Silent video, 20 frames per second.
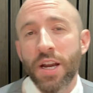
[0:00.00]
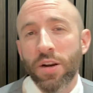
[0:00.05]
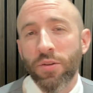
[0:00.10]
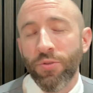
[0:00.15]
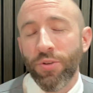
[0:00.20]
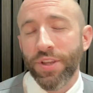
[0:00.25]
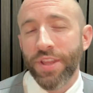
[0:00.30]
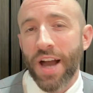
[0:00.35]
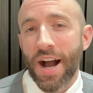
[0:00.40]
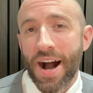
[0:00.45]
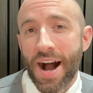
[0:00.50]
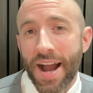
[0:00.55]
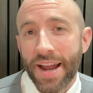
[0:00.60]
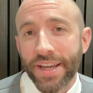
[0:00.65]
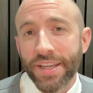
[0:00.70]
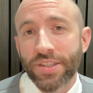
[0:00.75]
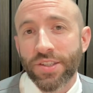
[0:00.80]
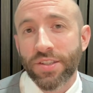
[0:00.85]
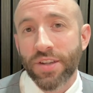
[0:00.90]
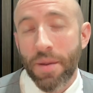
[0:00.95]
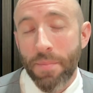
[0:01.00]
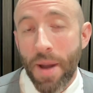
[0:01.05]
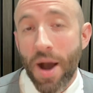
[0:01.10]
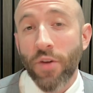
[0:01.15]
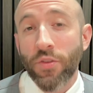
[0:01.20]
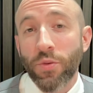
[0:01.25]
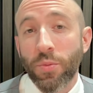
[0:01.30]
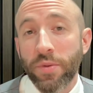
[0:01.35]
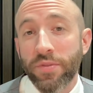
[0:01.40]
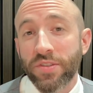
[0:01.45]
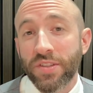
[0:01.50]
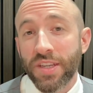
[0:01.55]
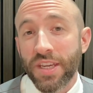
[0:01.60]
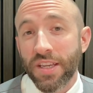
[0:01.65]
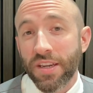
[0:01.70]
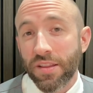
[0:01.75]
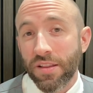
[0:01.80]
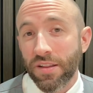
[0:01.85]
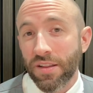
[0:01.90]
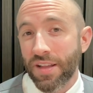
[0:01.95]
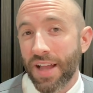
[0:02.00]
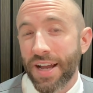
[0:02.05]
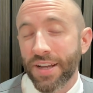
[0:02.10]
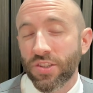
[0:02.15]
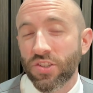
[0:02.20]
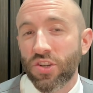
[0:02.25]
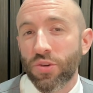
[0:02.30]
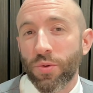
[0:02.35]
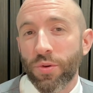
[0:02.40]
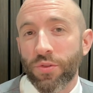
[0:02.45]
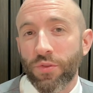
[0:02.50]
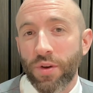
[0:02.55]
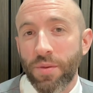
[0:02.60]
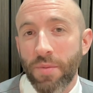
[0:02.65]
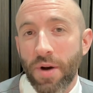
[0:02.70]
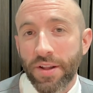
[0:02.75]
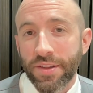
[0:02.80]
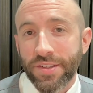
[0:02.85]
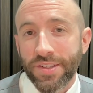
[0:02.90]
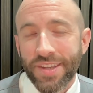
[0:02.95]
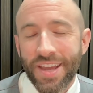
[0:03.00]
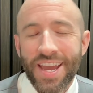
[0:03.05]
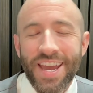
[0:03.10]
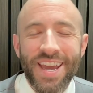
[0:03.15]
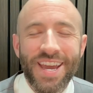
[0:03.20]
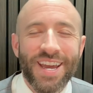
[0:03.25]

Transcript: Really the highest amount that we've seen in the last 2 or 3 months.